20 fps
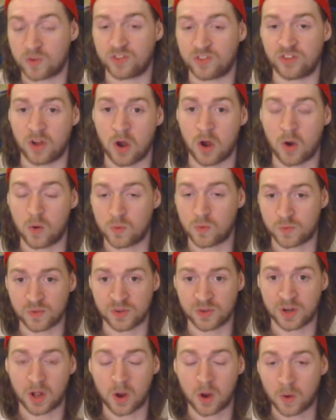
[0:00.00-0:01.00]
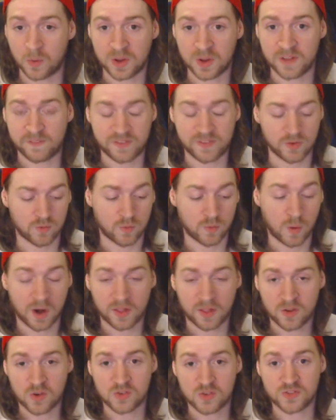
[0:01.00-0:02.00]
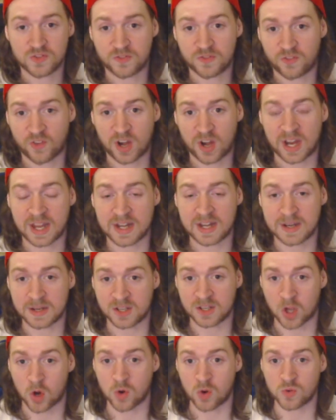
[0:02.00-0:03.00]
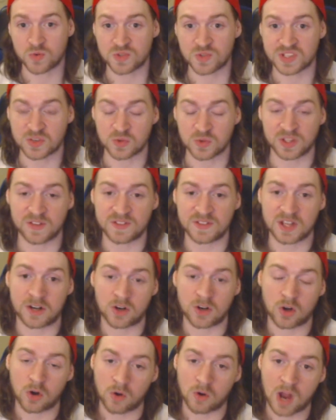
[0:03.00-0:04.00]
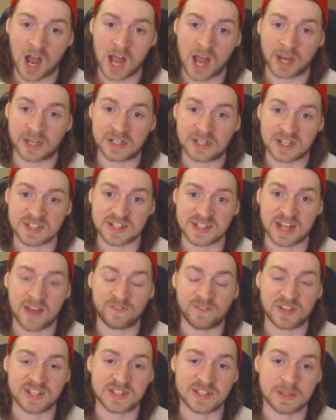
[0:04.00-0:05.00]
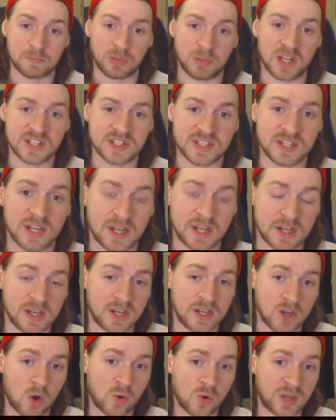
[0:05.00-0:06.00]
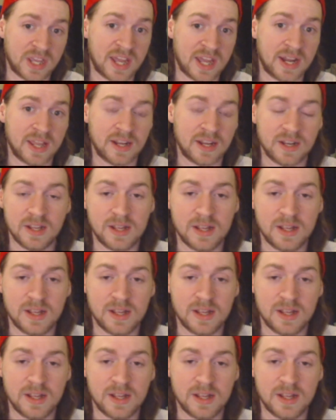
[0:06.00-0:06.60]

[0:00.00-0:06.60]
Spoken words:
So, if you're one of those friggin' goons who lives under a rock and doesn't have Disney Plus yet, go get it.